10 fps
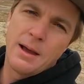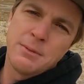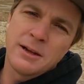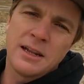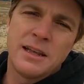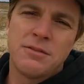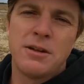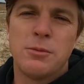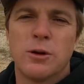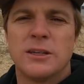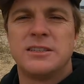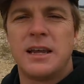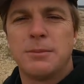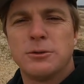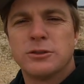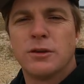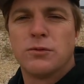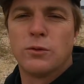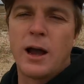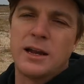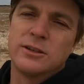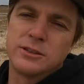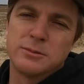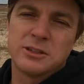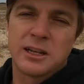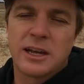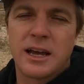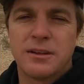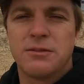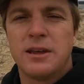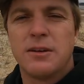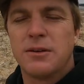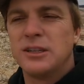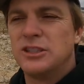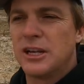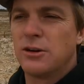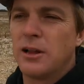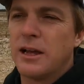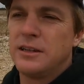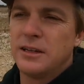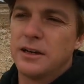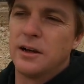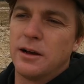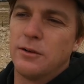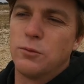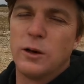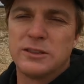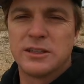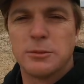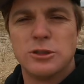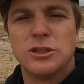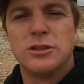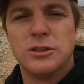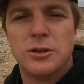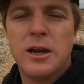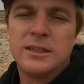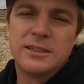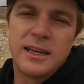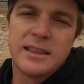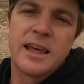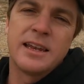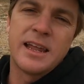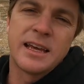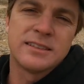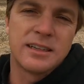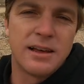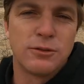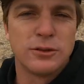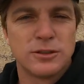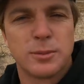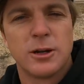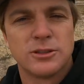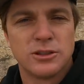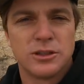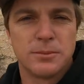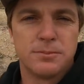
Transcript: I'm not going to give any more examples of riders. I'm just going to kind of give a general idea of what someone should do to take that next level in sponsorship.